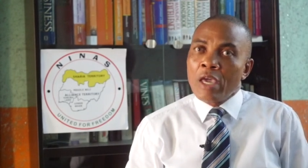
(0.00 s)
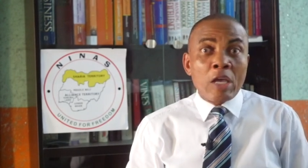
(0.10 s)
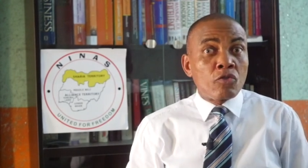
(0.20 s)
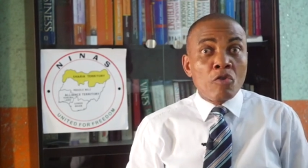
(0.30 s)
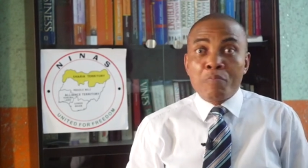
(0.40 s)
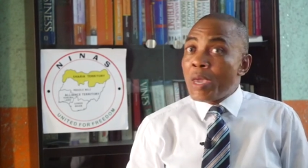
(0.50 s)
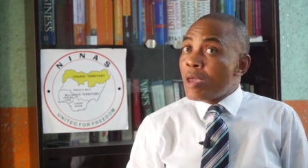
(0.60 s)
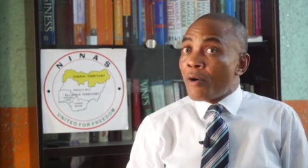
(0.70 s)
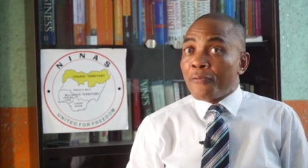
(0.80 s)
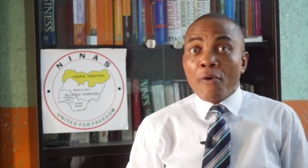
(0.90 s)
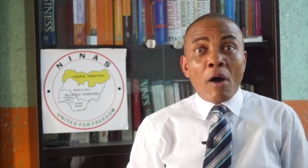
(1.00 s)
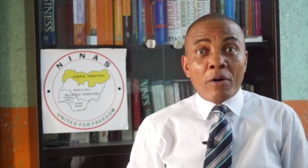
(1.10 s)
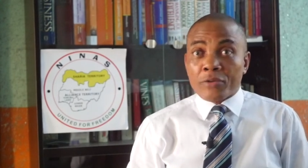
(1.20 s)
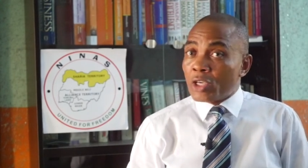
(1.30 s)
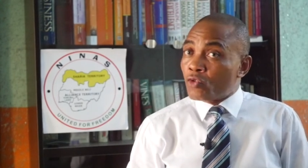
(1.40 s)
It will be your
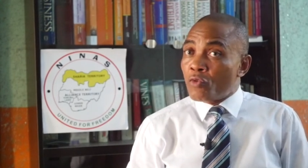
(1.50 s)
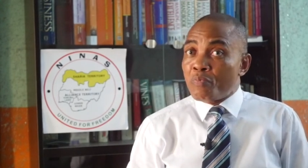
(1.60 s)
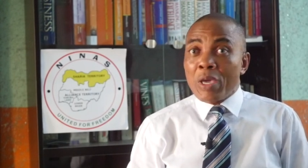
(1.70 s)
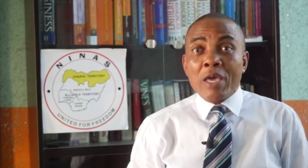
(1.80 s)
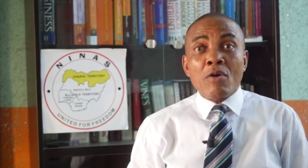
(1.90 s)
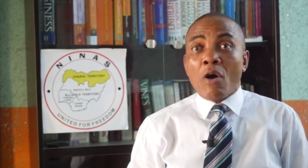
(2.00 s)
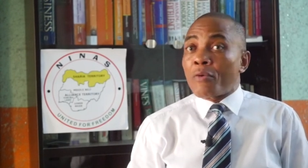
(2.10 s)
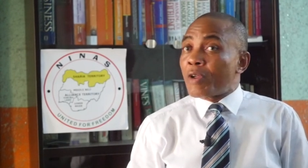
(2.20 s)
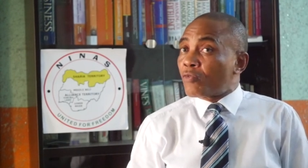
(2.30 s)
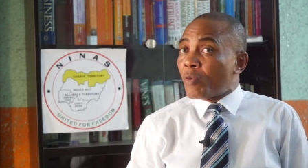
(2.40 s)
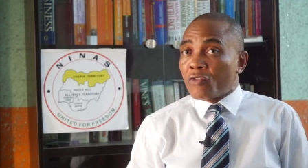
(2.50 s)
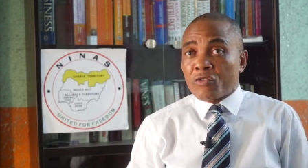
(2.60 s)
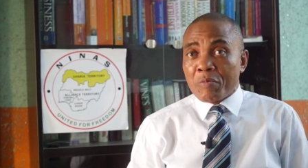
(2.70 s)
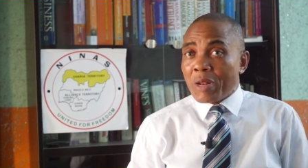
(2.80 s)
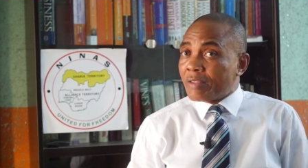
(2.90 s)
fault. It will be your
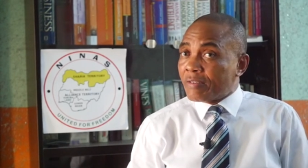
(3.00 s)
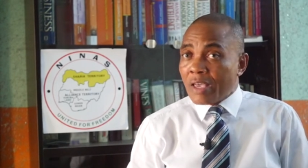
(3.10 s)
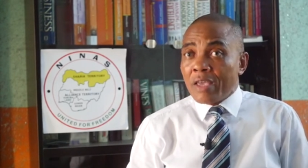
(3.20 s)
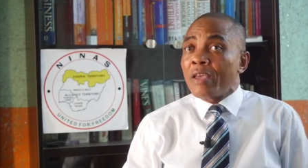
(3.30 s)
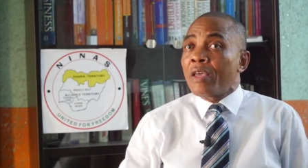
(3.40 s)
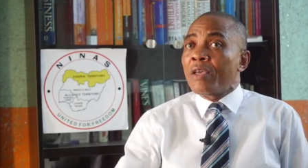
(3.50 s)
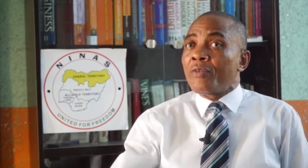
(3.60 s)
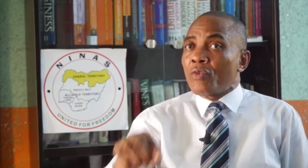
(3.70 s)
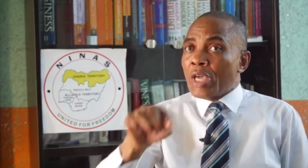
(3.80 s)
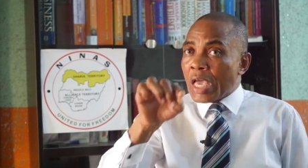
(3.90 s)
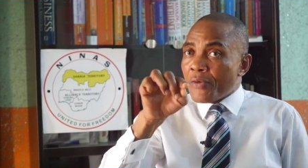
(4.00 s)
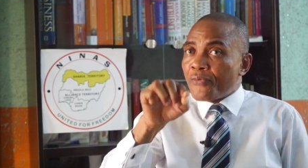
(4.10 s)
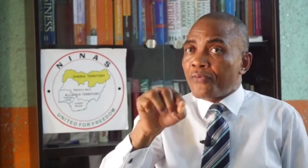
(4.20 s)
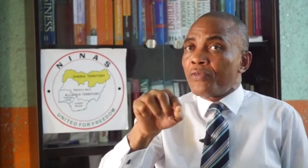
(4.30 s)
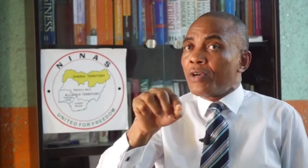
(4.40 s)
responsibility
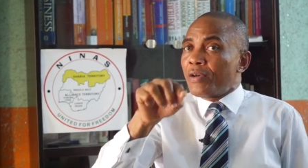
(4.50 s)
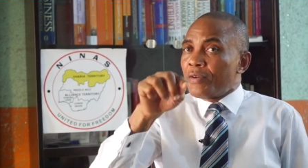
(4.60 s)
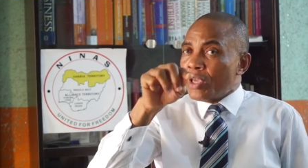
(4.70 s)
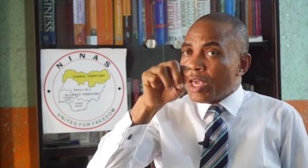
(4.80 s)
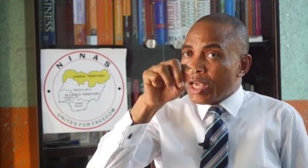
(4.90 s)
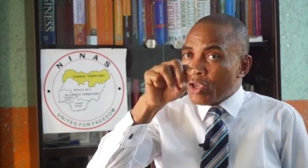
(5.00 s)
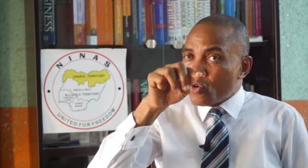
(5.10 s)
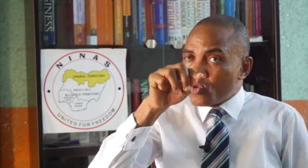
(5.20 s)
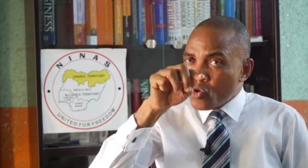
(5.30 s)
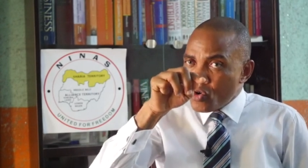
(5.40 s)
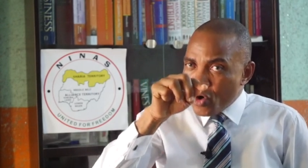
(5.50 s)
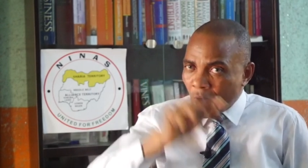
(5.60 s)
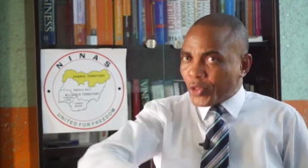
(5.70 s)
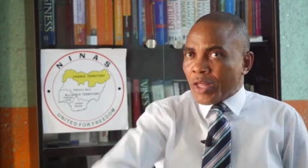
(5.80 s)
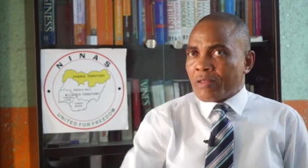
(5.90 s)
if you do
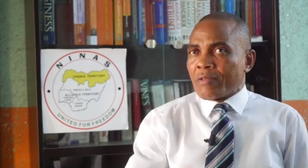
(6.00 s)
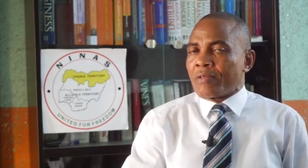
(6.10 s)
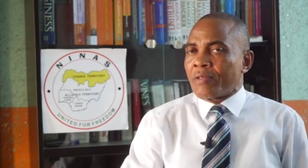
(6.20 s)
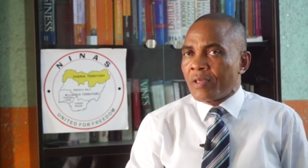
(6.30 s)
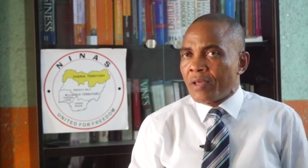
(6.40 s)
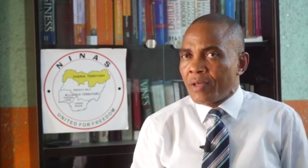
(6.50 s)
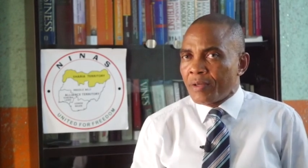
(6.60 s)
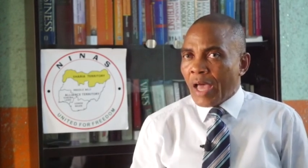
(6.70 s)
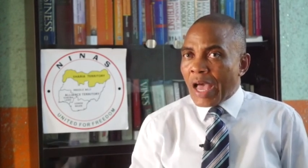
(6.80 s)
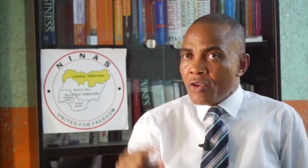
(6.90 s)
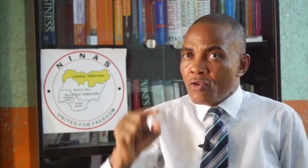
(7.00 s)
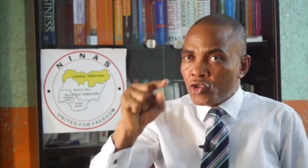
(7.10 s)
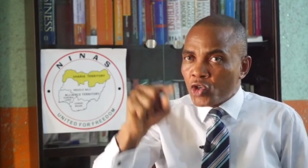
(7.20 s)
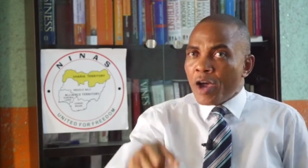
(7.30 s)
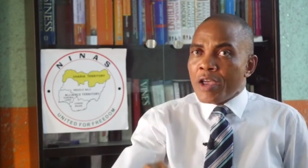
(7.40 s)
nothing and
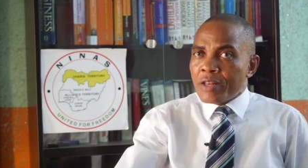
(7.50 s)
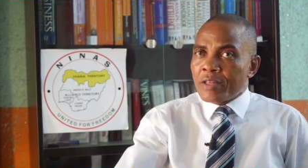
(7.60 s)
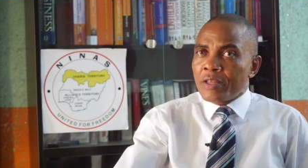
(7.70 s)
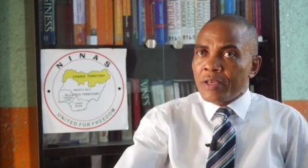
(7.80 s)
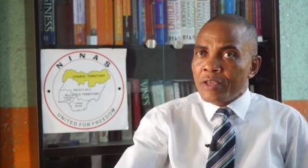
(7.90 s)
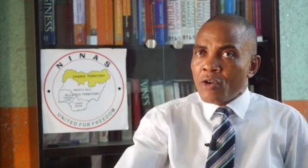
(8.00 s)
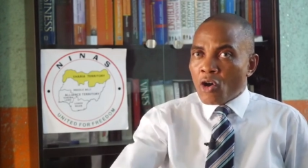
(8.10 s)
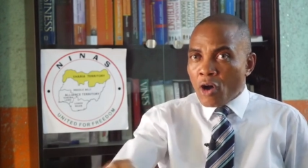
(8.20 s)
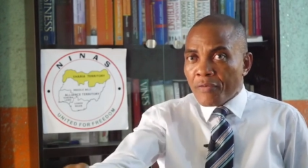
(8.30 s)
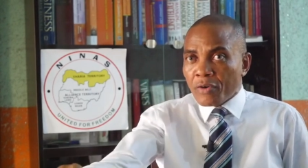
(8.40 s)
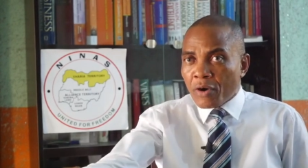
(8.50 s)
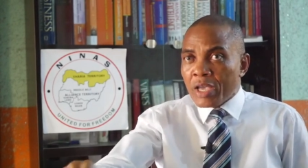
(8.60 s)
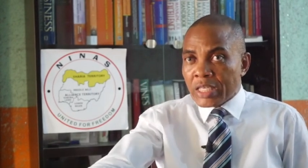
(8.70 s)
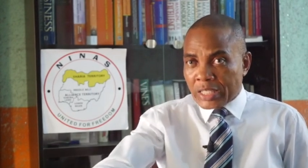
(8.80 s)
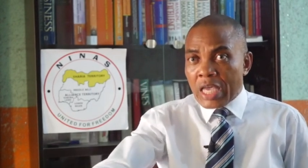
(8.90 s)
you join your governor
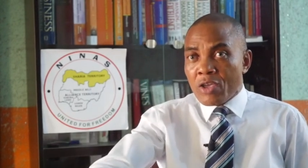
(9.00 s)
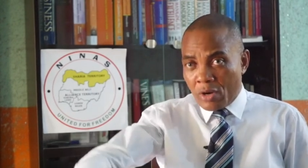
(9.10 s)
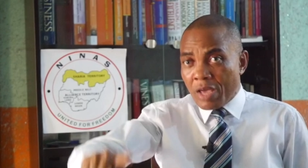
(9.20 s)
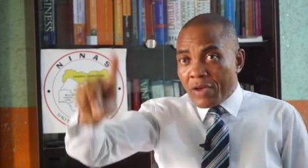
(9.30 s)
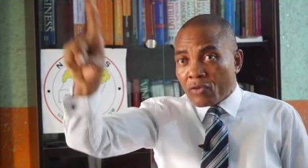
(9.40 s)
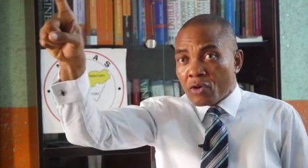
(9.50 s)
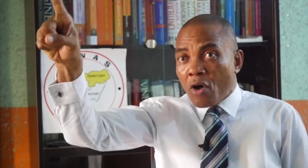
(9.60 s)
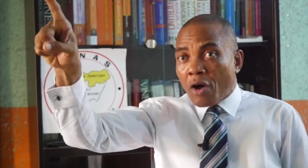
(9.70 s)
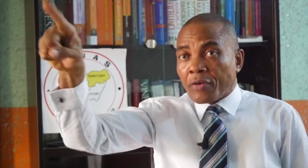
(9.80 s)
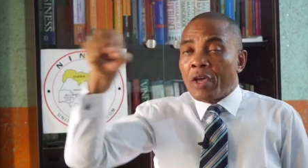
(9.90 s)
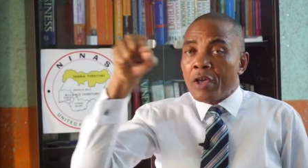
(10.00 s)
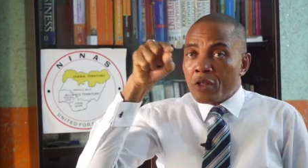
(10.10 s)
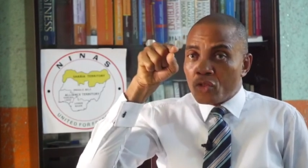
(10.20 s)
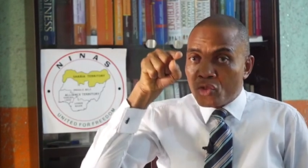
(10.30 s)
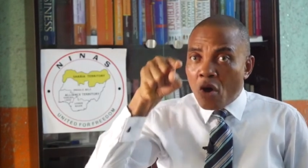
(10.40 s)
in saying you leave it to God.
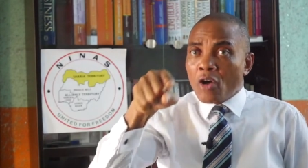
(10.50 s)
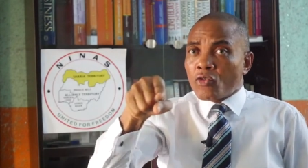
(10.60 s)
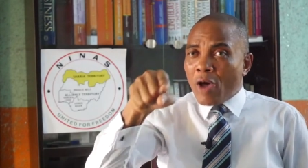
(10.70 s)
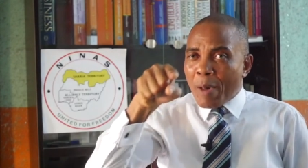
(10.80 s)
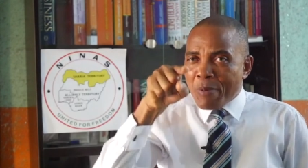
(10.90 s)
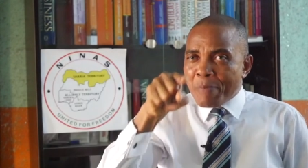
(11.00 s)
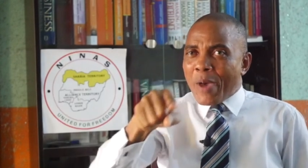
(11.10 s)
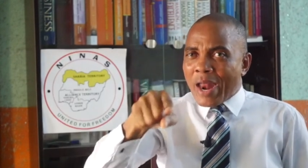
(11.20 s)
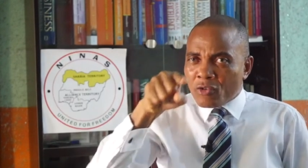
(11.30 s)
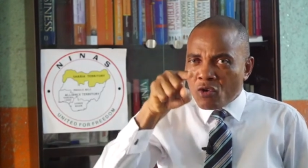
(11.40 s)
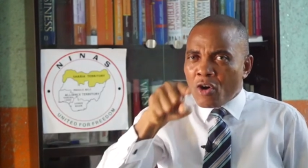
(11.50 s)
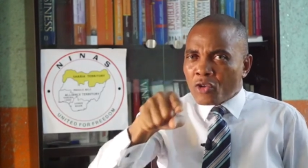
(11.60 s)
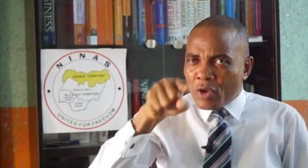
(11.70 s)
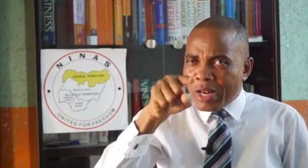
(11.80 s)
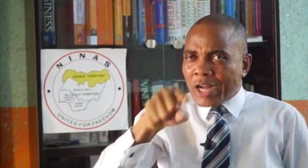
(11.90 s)
Those who are preparing to
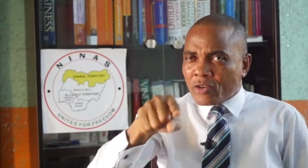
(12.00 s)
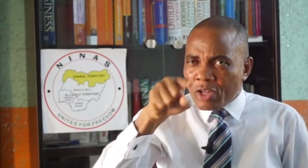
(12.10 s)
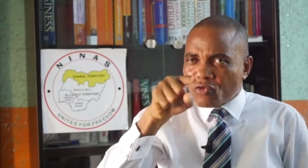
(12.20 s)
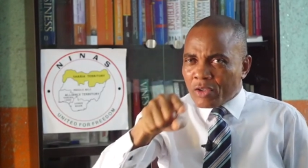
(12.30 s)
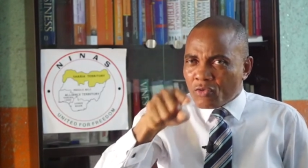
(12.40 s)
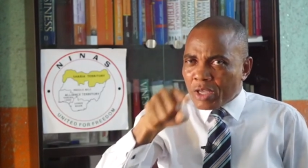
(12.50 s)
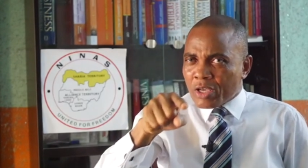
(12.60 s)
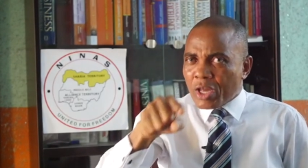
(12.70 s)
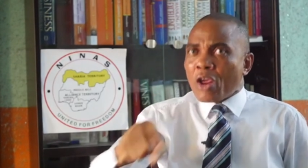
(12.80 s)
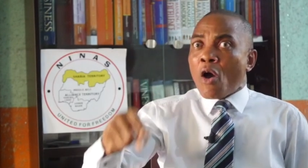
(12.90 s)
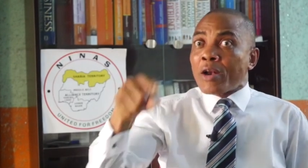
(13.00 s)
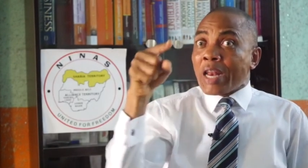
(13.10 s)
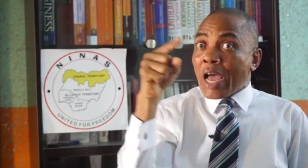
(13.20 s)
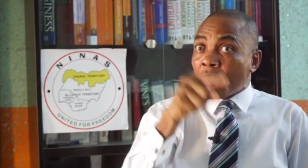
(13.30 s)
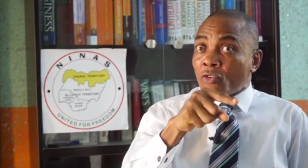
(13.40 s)
go to election in 2023
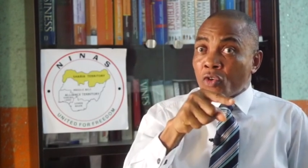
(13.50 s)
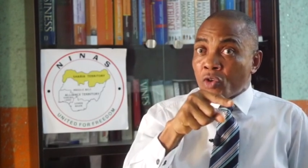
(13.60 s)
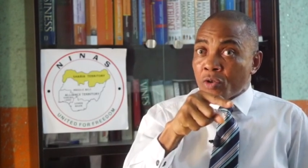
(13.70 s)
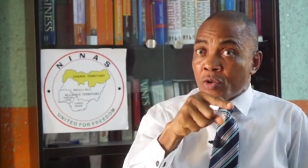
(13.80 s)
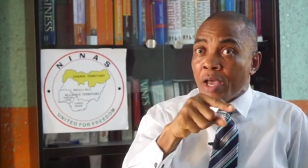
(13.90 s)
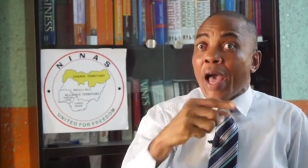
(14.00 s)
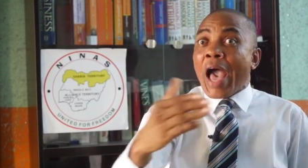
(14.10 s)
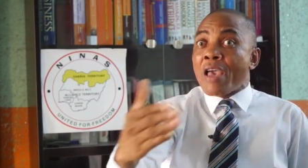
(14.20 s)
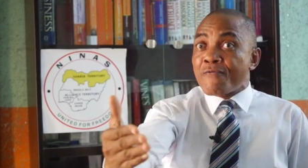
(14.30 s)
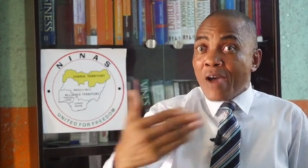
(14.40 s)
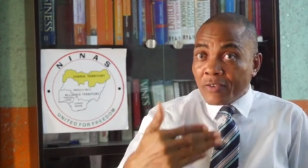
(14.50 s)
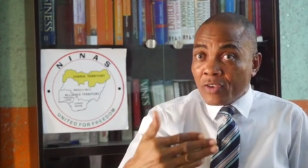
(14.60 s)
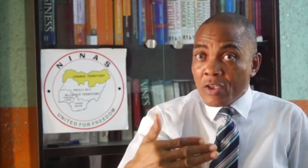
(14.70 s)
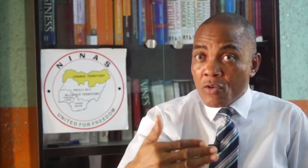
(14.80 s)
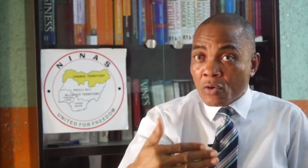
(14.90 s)
under that constitution are
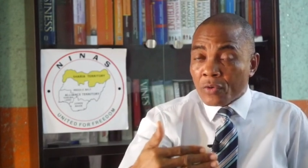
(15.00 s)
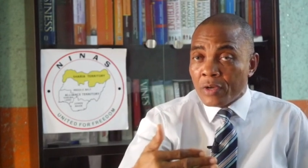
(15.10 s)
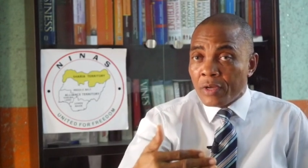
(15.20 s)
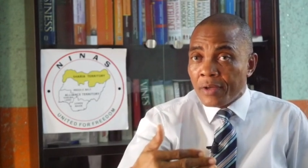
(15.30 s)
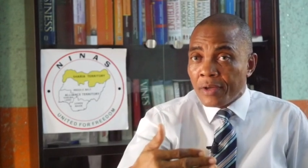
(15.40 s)
inviting you